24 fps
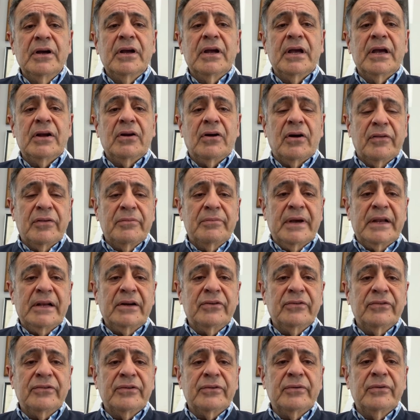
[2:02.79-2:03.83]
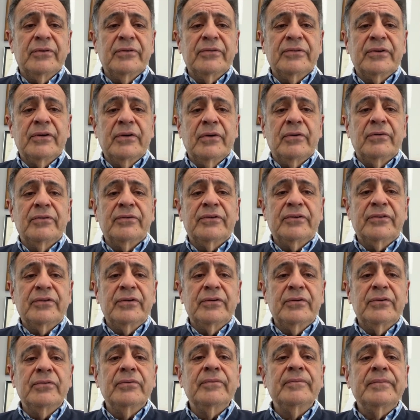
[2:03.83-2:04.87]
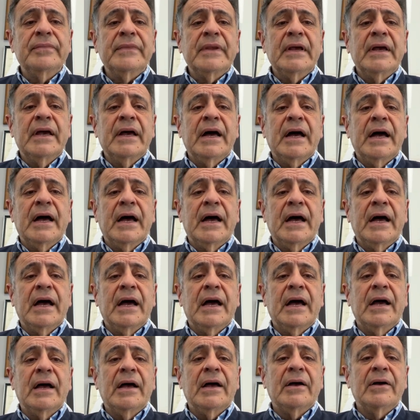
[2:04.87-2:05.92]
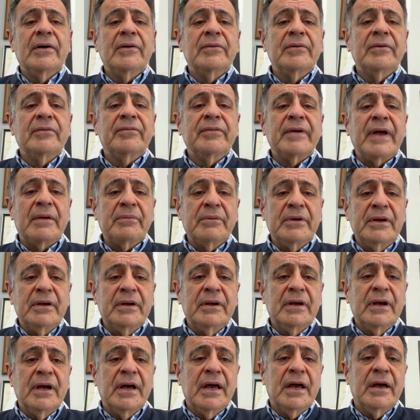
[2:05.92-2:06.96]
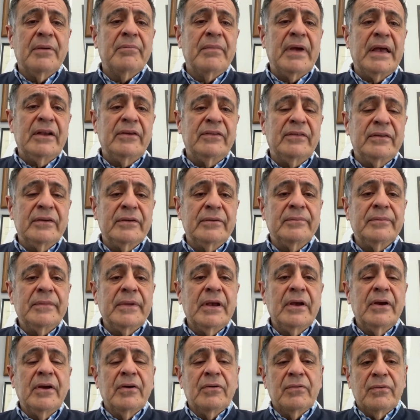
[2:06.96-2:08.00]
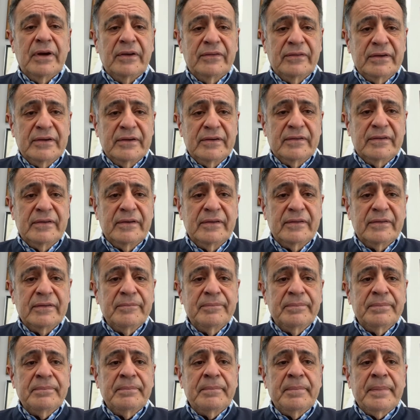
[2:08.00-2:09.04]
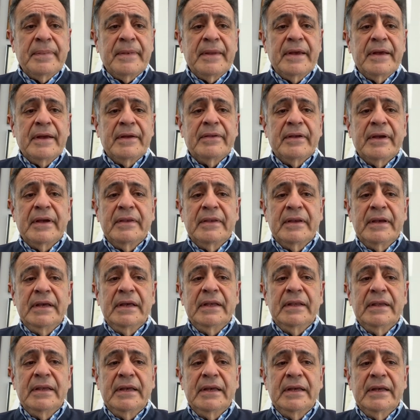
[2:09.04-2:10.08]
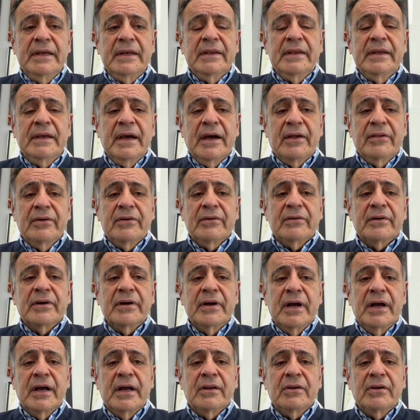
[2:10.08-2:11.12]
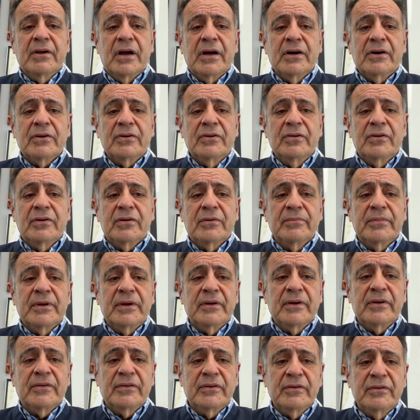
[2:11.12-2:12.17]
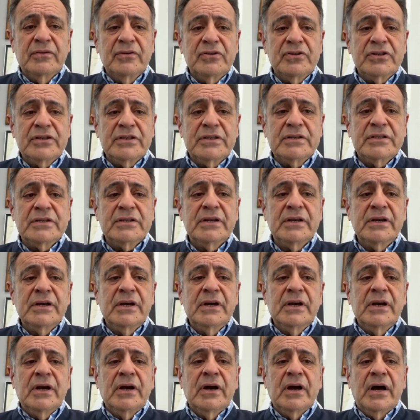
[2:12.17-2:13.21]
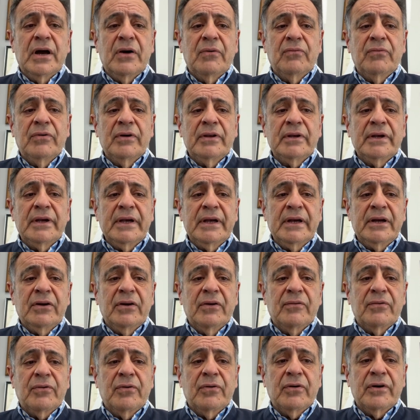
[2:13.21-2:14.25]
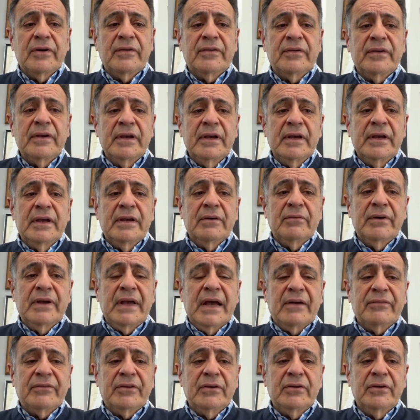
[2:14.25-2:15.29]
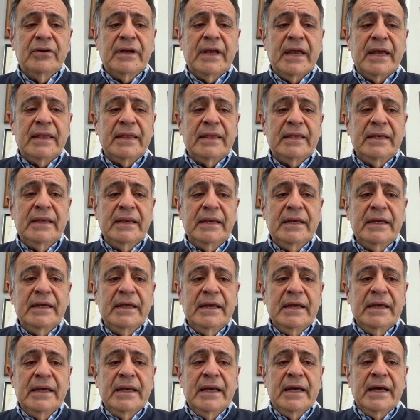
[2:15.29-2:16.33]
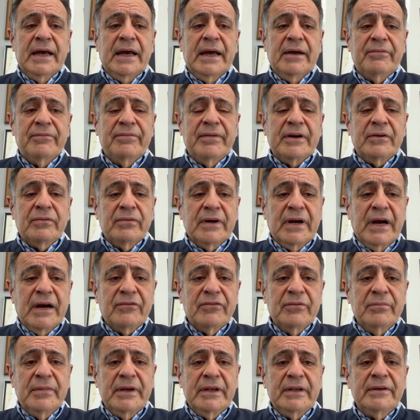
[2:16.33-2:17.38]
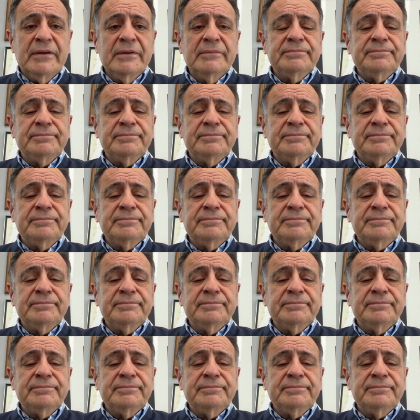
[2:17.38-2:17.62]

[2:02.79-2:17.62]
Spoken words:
in all the medical schools, goes to family medicine residencies. The other longer term solutions will, of course, we have to look at the federal government